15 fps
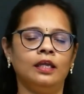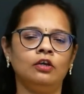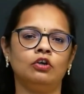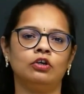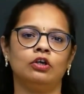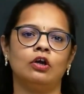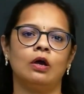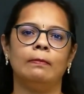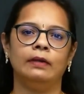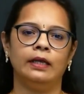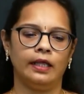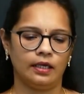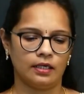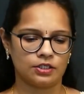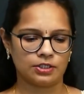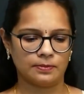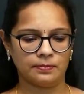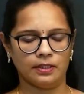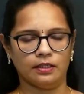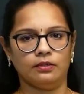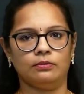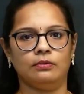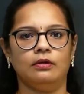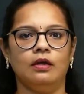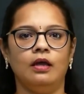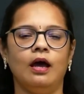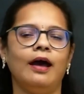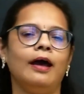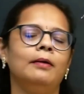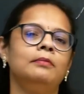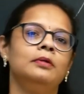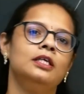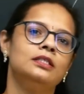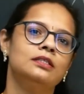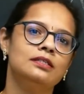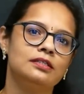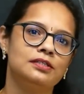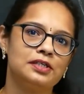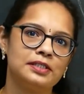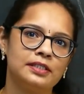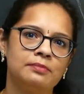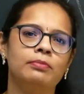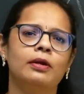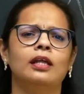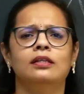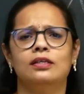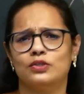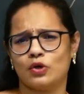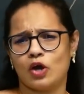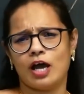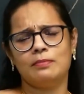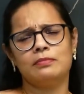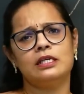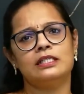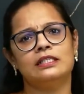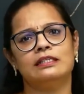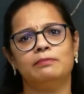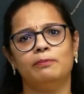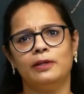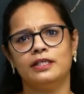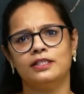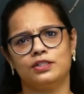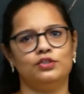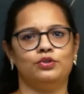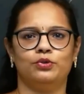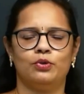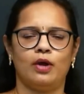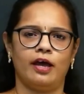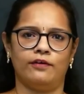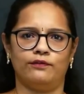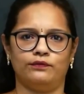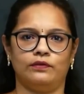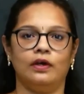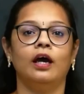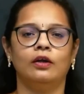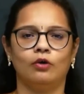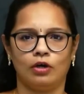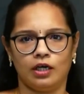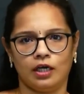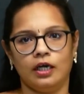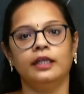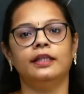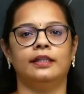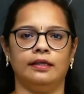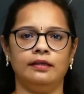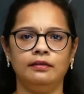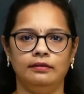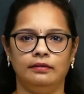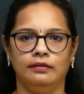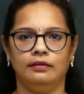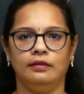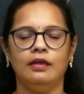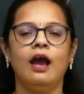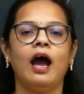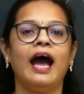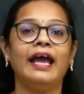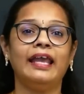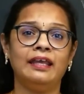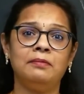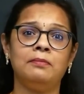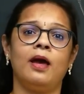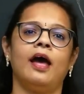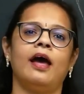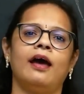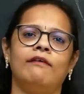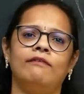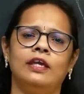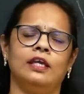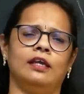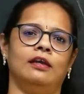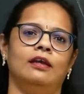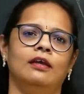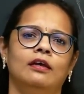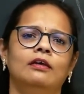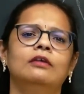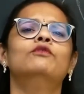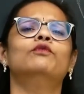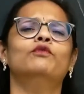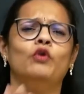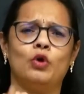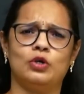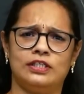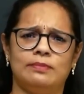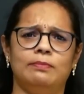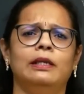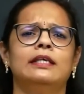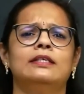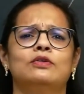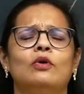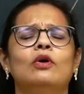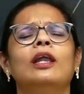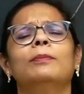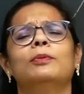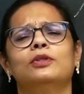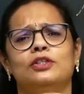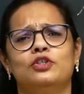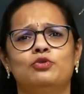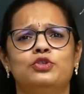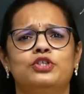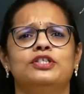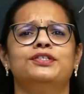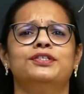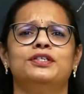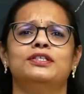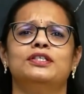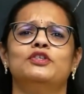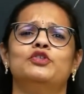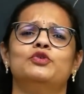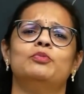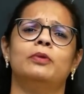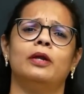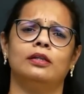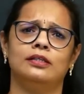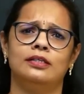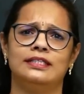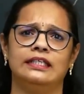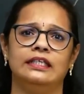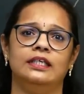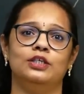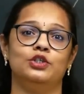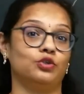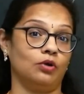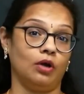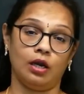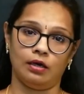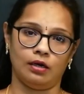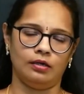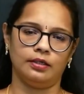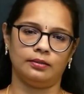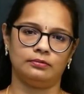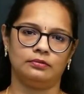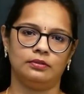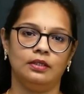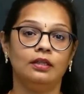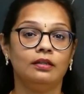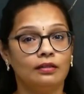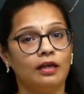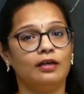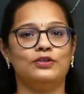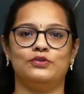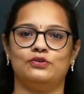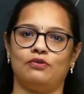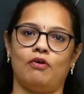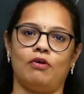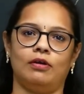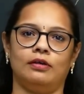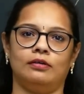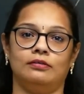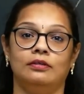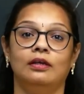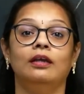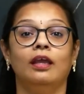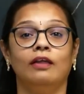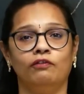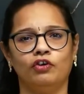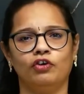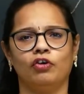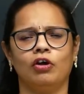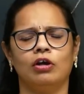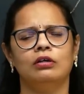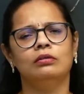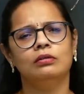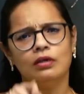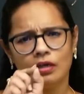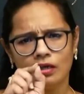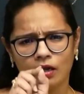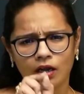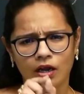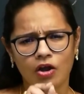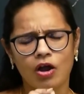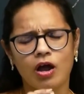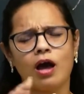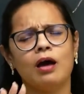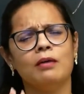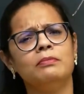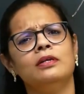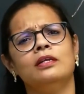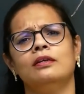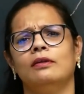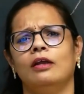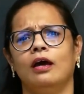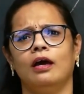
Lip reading: Inkoka common error cheptanu. How many sisters and brothers or how many siblings do you have? Anokalu adigite, I am having 4 siblings, all I put to 2 sisters and 2 brothers each, anantam. That is wrong. Enduku wrong? Common